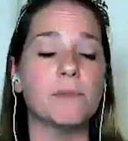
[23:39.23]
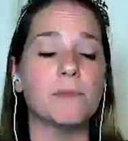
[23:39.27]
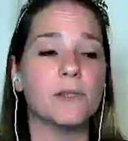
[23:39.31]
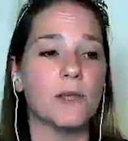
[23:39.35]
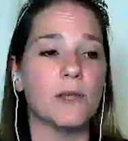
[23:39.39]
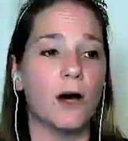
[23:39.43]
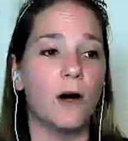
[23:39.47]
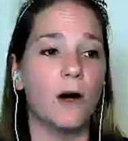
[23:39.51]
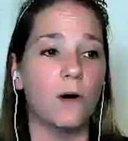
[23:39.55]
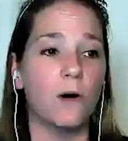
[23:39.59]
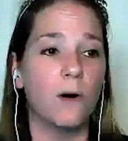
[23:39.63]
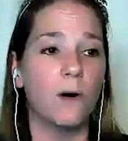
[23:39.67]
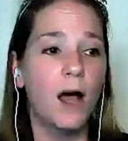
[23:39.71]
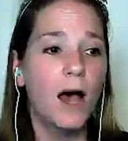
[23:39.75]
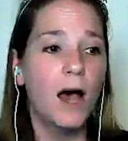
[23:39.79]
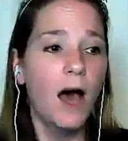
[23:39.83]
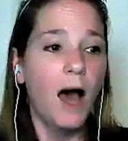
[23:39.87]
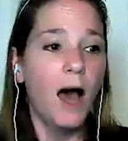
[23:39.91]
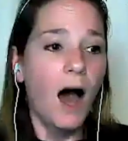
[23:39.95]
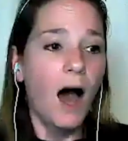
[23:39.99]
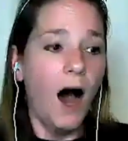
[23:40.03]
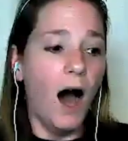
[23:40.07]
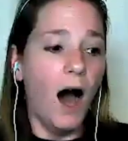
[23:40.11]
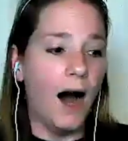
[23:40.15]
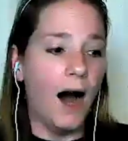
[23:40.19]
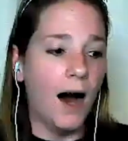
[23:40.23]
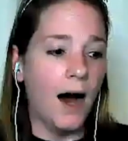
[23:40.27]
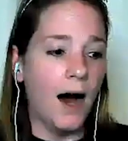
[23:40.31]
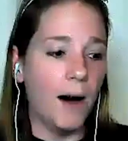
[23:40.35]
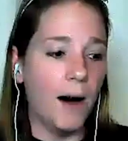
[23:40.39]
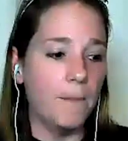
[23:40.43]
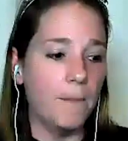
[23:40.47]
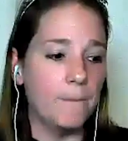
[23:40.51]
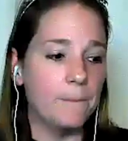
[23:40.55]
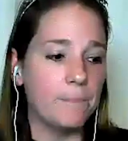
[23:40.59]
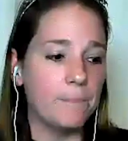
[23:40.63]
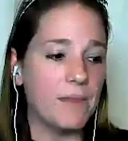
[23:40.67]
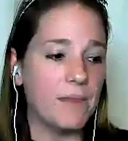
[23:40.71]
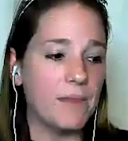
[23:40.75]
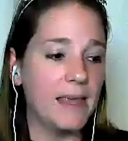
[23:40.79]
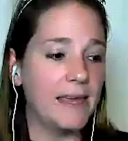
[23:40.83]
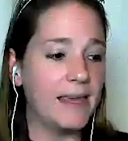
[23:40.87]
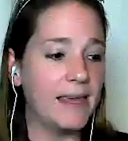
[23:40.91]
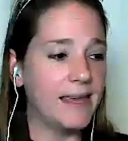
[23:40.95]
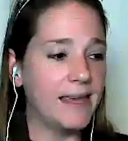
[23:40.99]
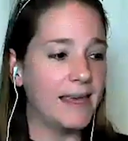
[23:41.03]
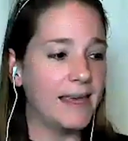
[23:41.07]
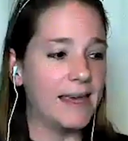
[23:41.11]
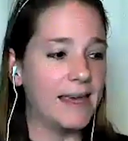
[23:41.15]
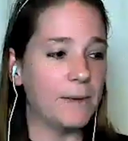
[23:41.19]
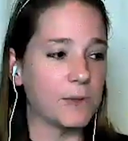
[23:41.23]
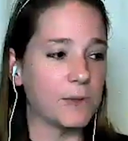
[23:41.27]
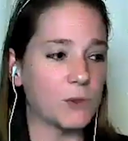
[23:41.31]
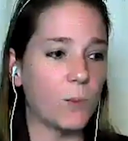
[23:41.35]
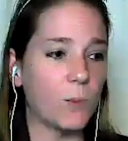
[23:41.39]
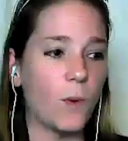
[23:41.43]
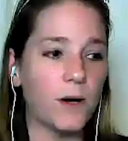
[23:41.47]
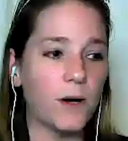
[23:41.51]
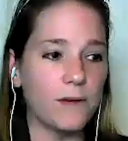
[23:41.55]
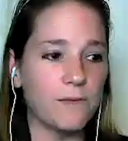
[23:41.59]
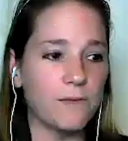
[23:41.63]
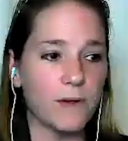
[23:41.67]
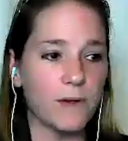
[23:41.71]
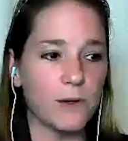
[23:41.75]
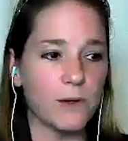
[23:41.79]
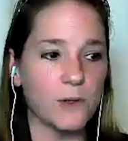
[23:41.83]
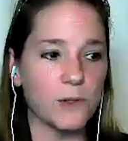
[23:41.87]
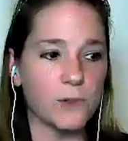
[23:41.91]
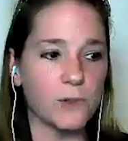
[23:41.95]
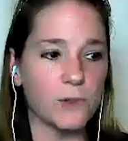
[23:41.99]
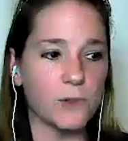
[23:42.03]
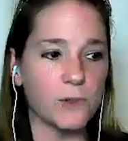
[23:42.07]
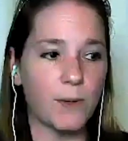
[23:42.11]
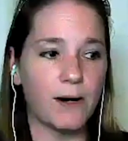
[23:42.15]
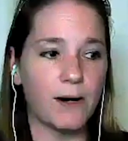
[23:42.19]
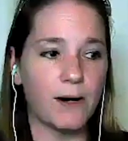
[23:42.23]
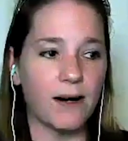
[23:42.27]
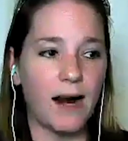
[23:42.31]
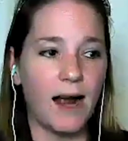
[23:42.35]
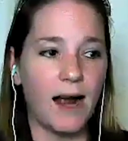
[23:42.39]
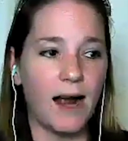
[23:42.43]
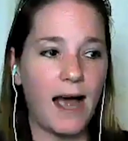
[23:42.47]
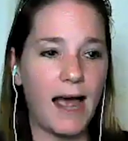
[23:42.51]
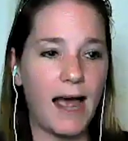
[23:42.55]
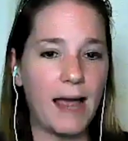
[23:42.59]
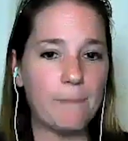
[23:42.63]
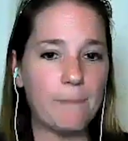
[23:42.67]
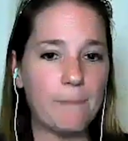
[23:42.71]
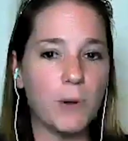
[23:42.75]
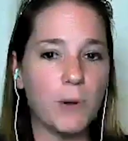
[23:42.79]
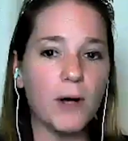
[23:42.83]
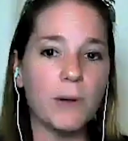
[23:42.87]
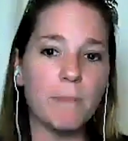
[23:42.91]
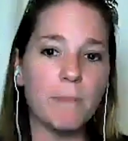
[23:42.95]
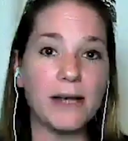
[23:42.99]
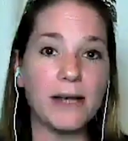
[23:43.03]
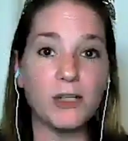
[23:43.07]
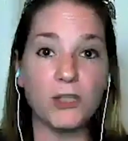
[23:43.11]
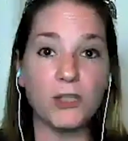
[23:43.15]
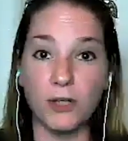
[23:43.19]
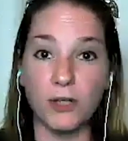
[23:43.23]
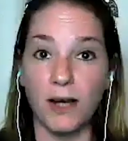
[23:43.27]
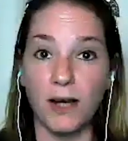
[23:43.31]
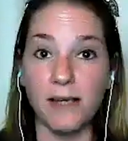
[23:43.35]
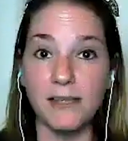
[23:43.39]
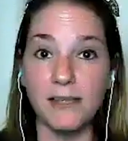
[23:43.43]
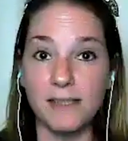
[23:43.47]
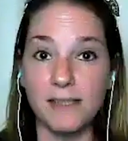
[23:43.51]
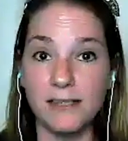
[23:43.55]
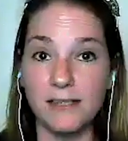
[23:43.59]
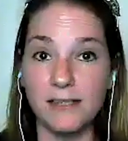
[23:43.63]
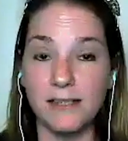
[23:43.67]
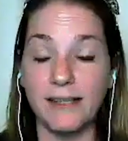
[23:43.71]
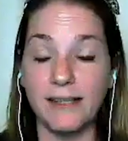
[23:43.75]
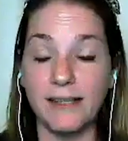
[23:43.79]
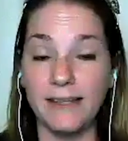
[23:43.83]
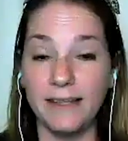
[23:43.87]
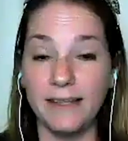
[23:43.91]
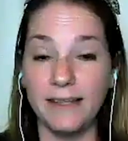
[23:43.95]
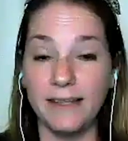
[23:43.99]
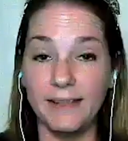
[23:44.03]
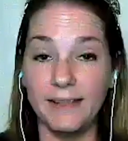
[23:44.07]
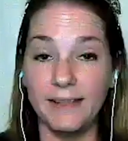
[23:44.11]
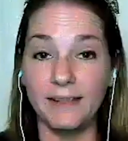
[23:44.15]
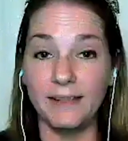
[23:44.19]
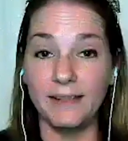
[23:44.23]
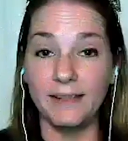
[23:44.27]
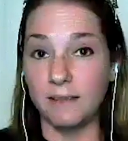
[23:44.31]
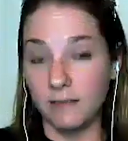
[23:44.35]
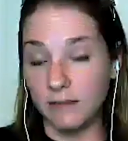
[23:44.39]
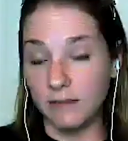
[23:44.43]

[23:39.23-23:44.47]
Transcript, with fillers: So, um, it was one of those where I put my trust in,